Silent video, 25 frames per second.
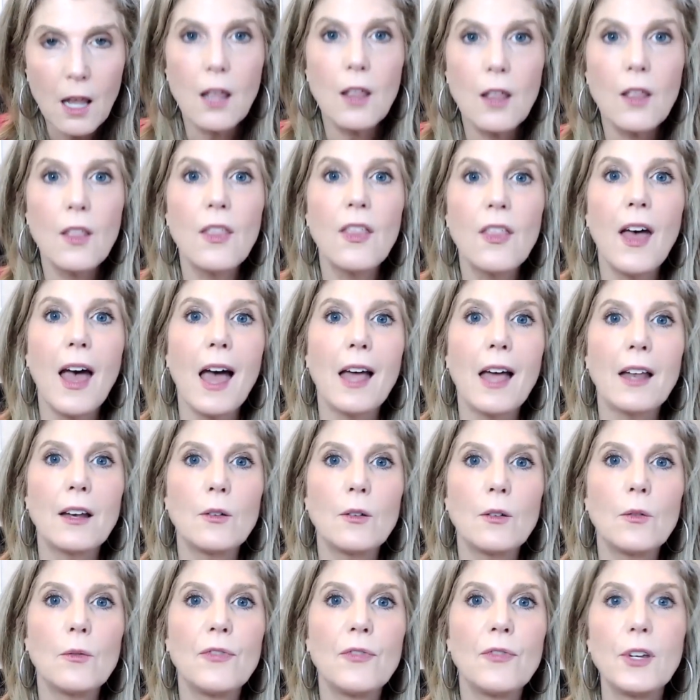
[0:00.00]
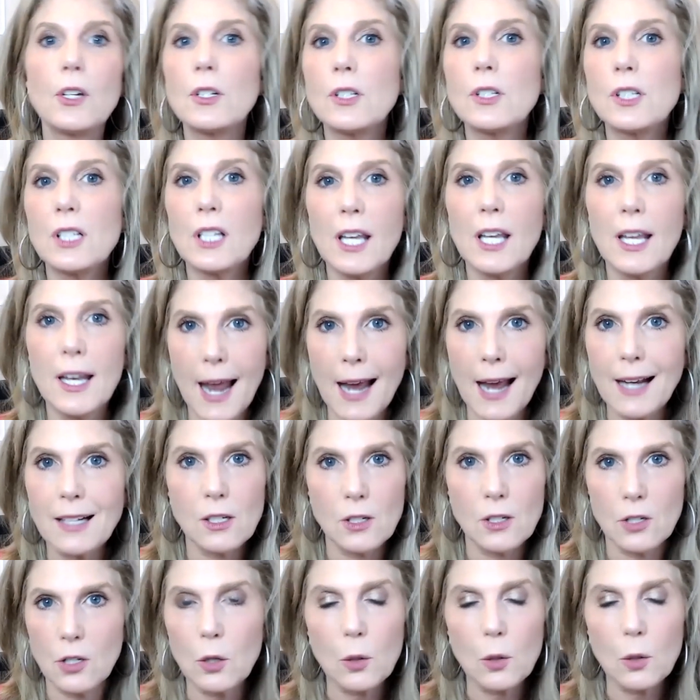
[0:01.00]
that feels
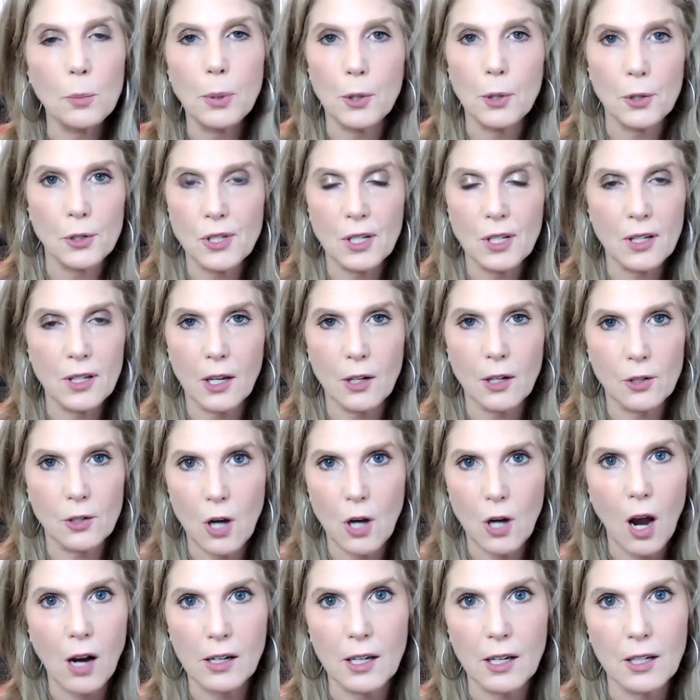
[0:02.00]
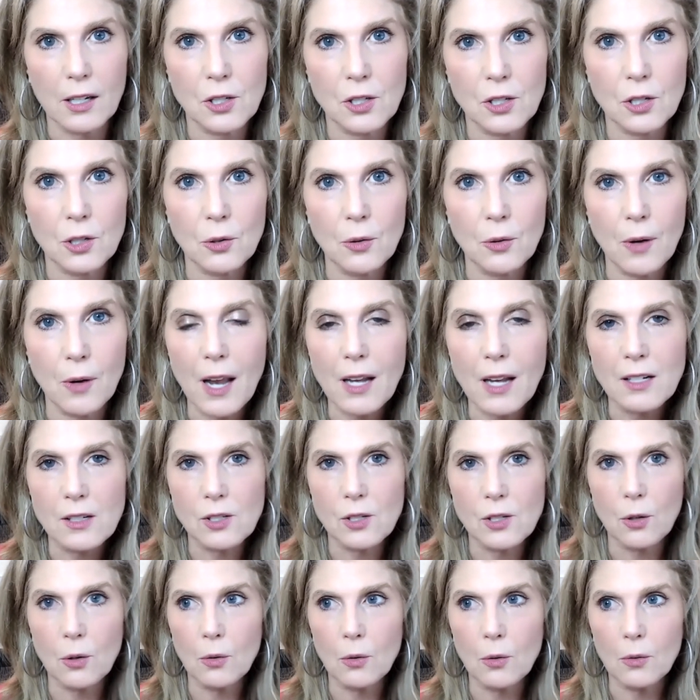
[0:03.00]
connected to the person that you're talking to. And
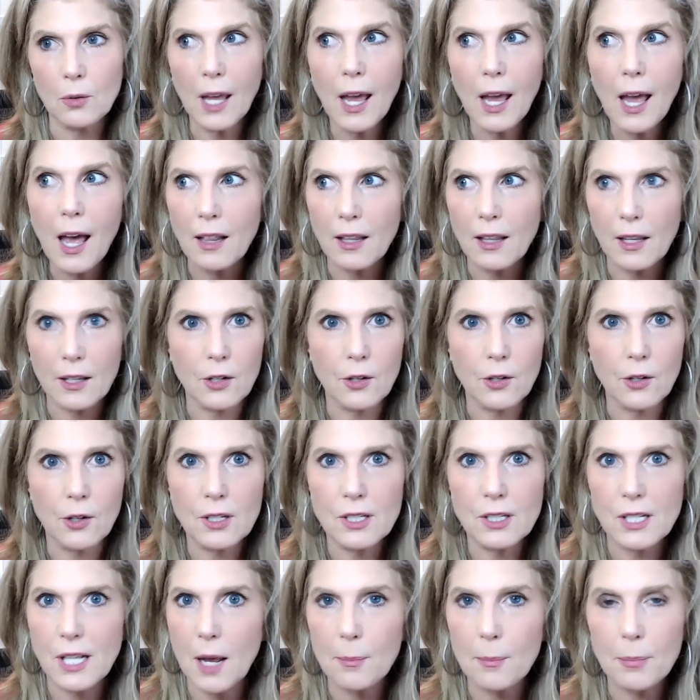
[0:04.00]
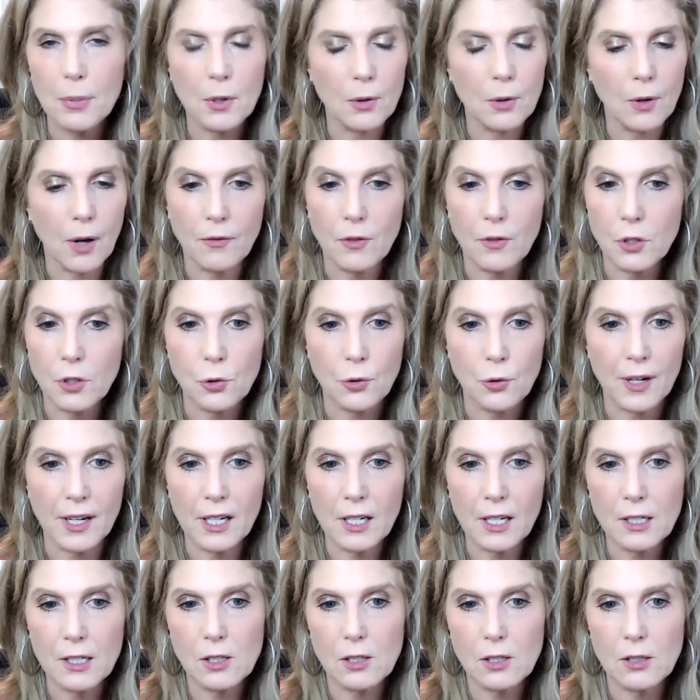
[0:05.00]
so, like your example of the drink
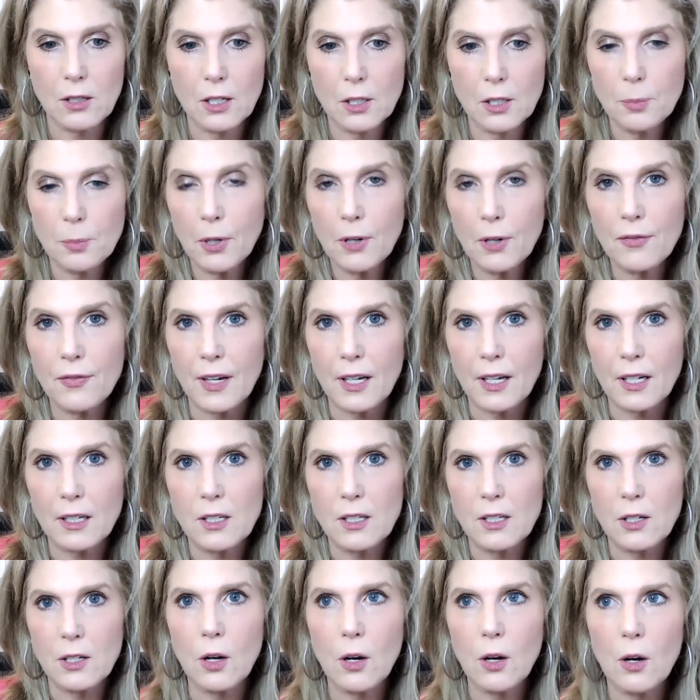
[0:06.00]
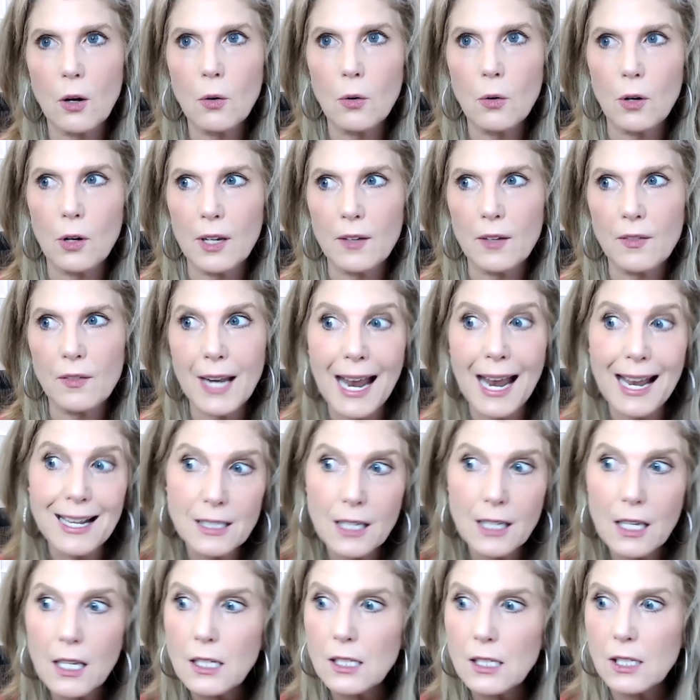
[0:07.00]
is perfect, or even
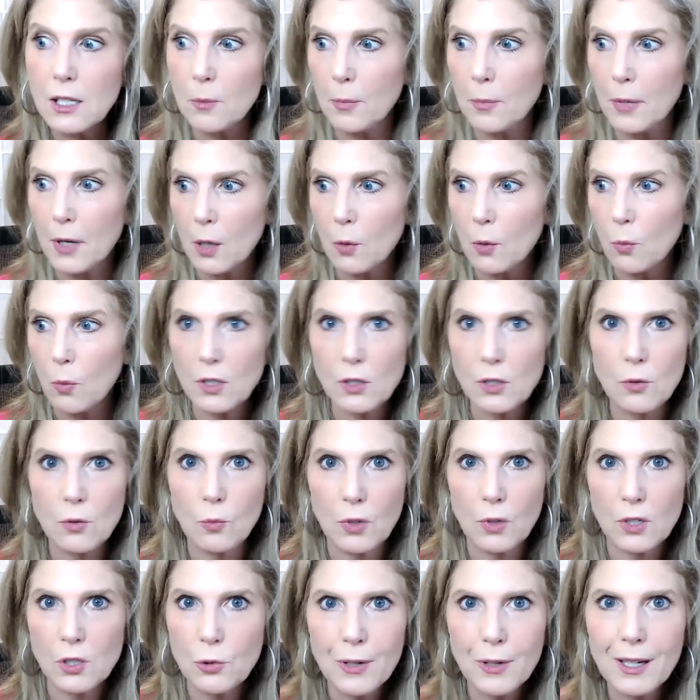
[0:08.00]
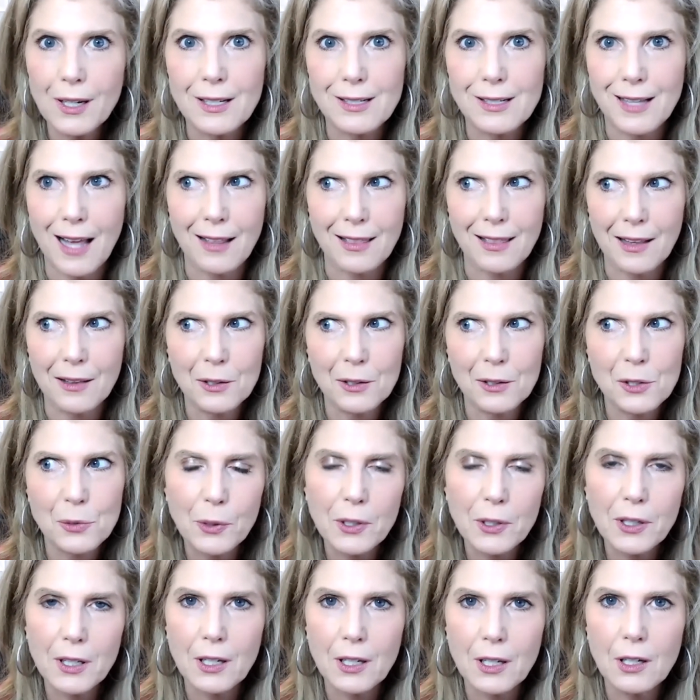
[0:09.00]
asking somebody, what drink is that? That looks
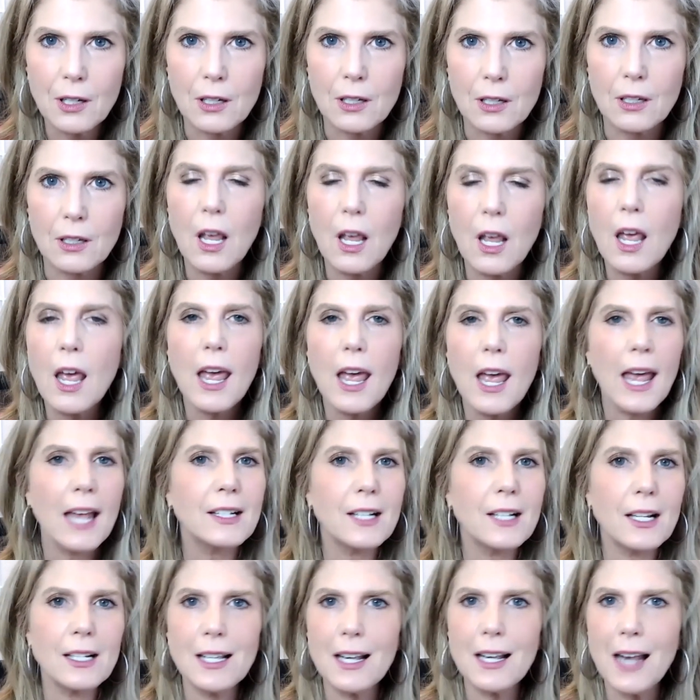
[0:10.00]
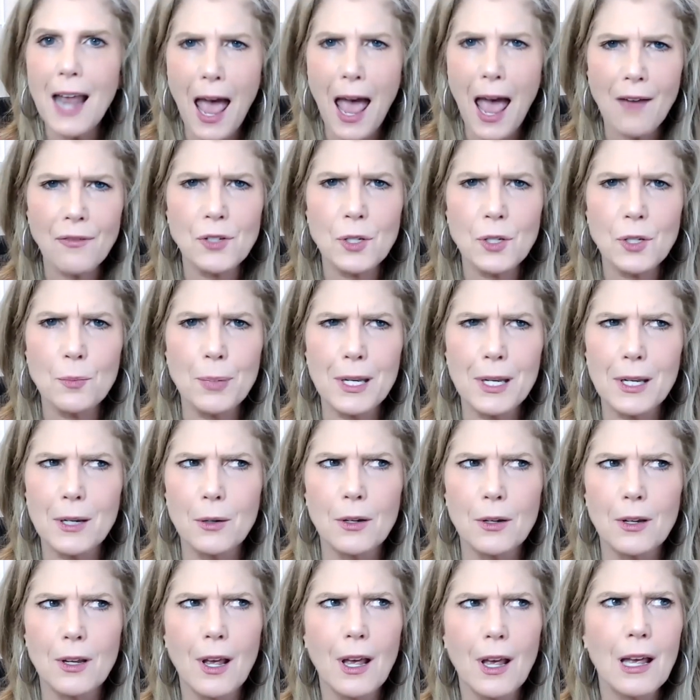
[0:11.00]
really good. It doesn't have to
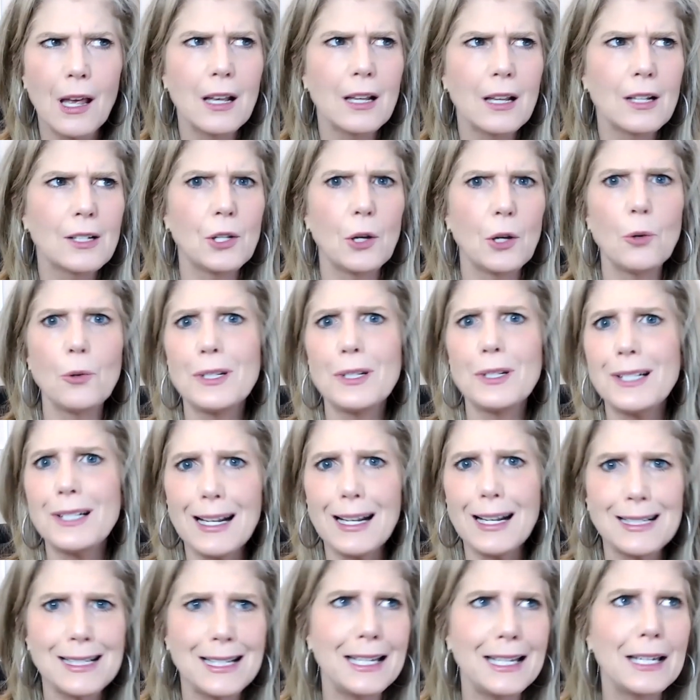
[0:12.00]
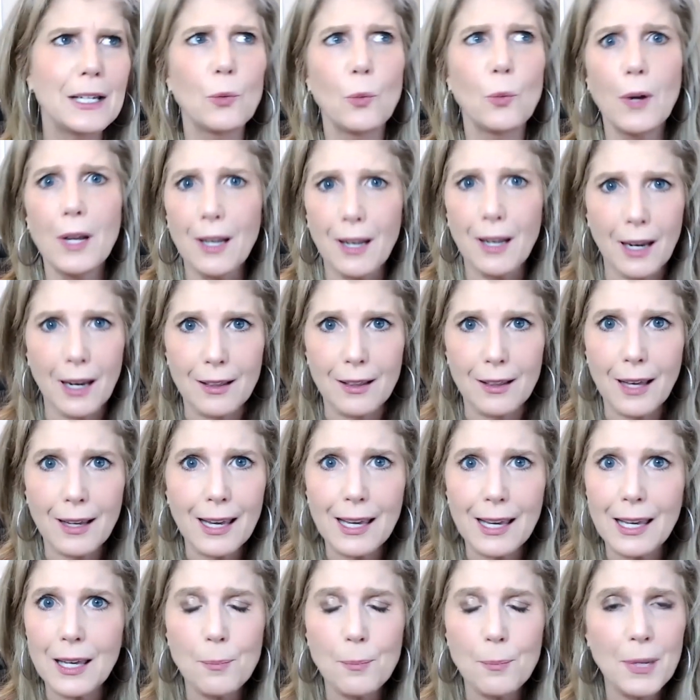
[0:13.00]
be so sexy and witty. Like
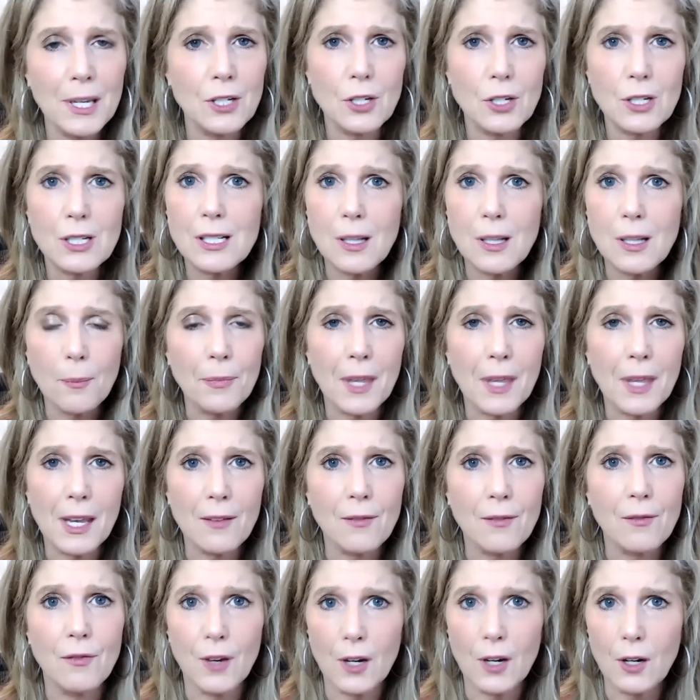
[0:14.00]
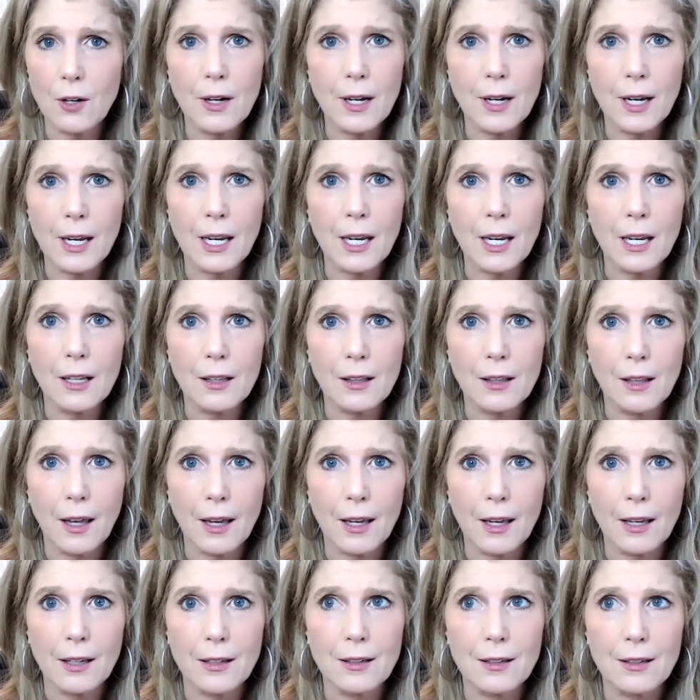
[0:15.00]
it could be just something very
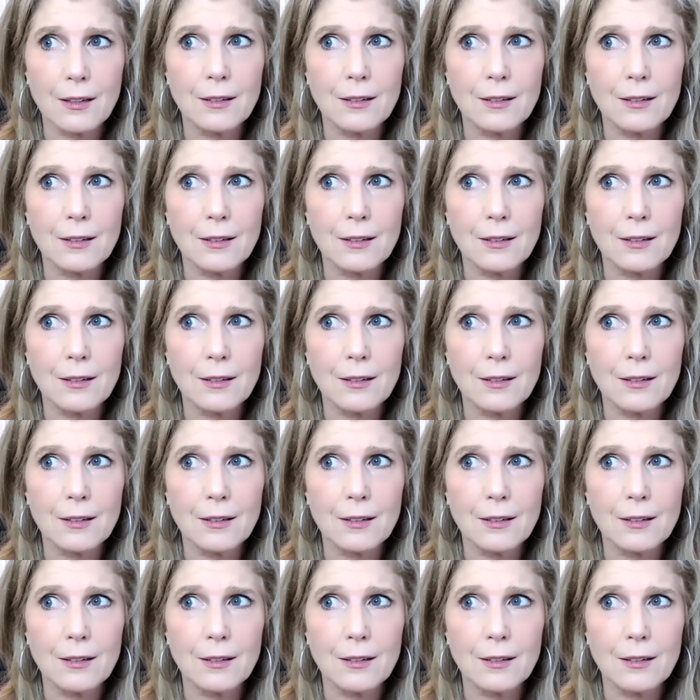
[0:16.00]
like